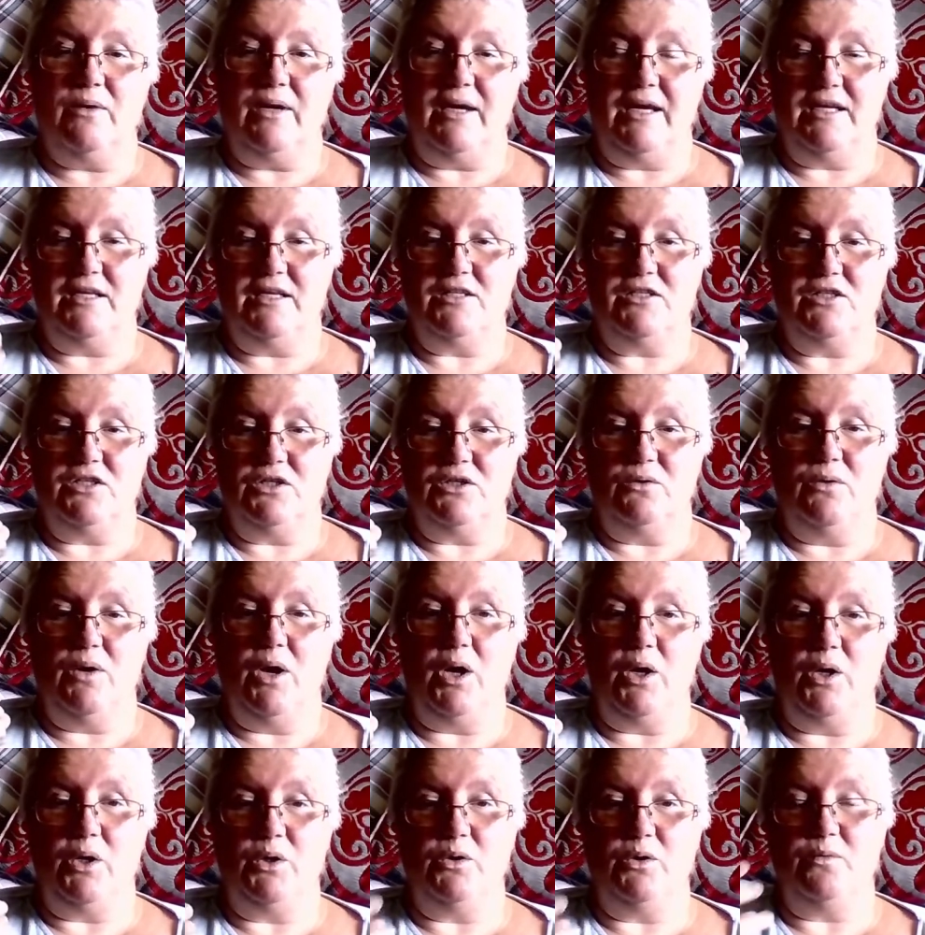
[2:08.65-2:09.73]
into
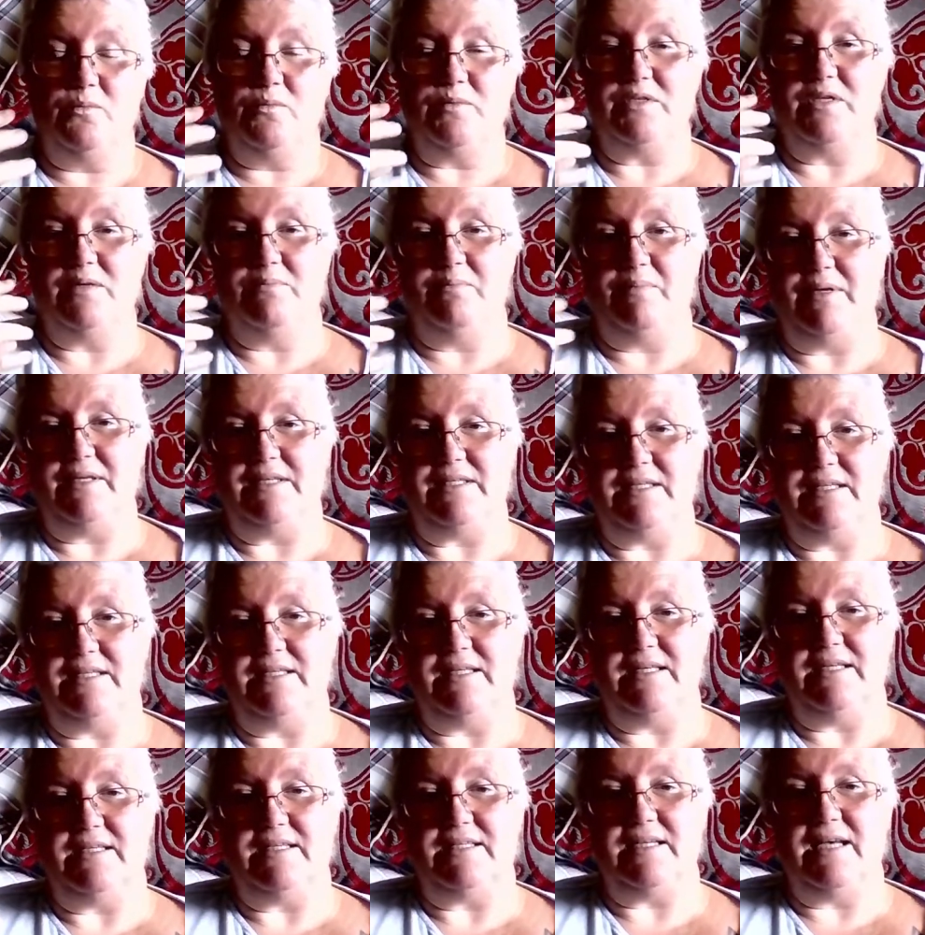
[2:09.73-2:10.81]
homes and
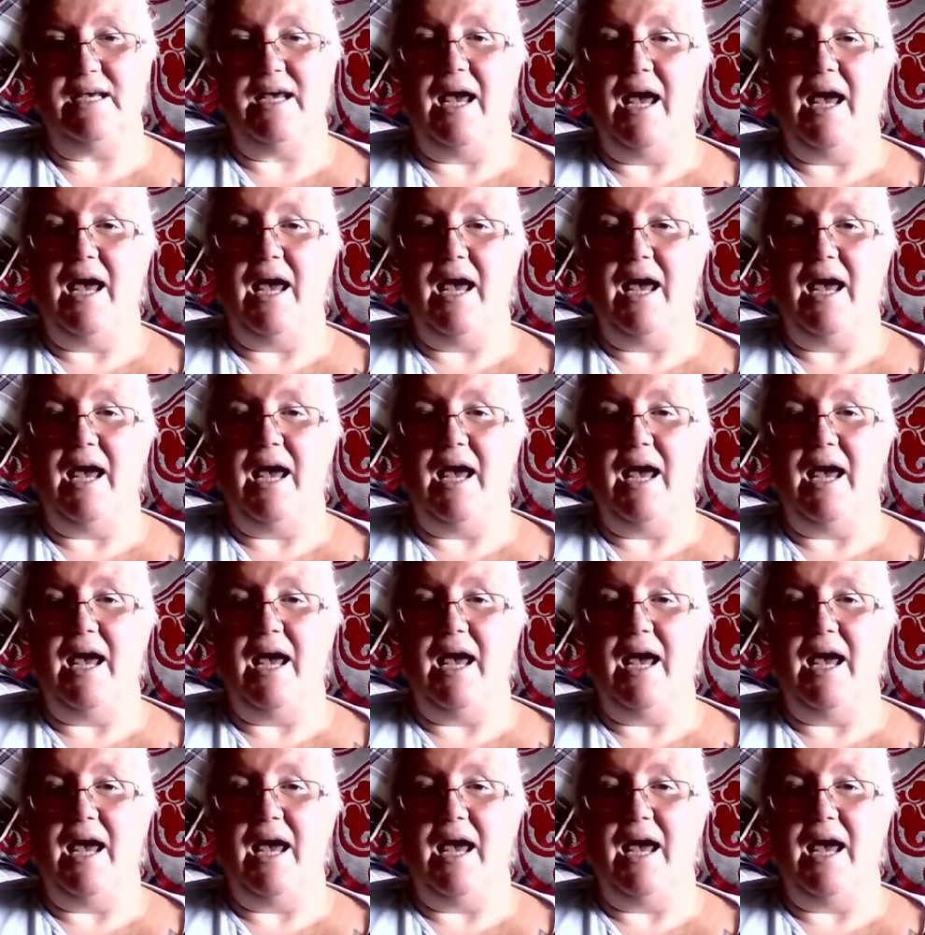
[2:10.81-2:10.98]
businesses